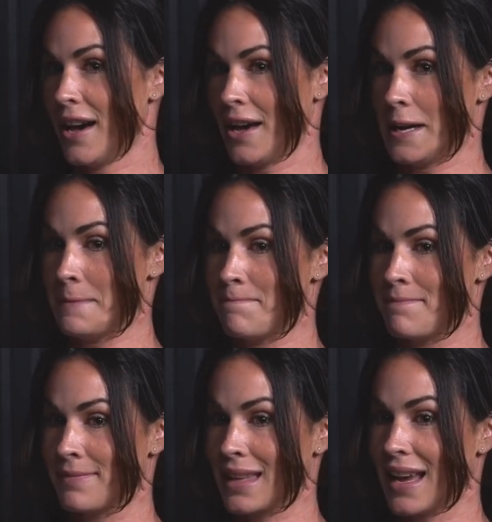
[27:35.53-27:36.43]

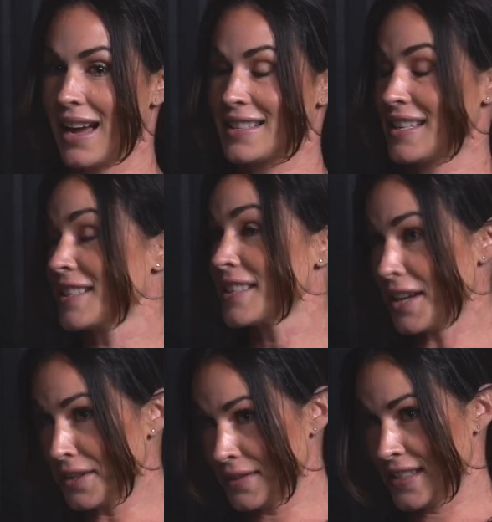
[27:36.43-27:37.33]
As a
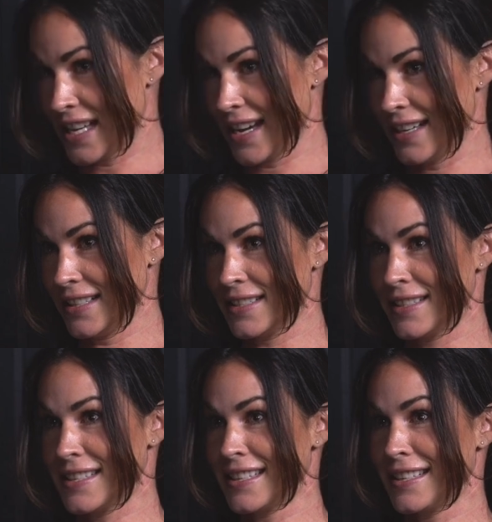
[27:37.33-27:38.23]

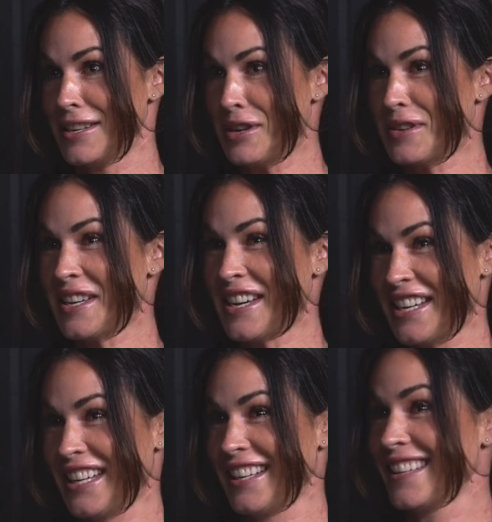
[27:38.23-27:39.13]
self-test, you
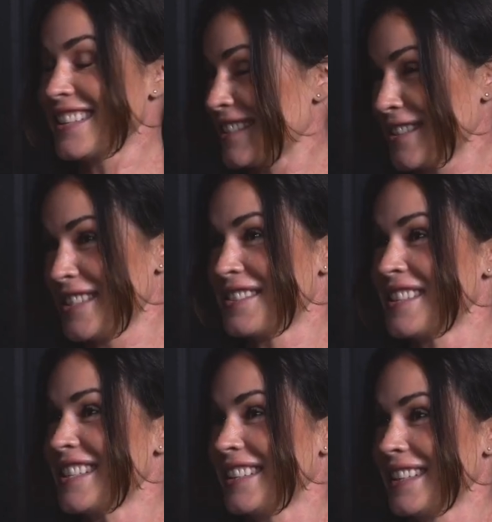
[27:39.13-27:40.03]
could, this will sound
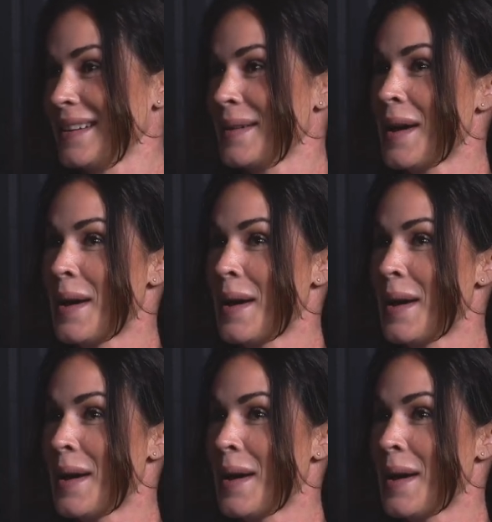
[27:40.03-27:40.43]
silly,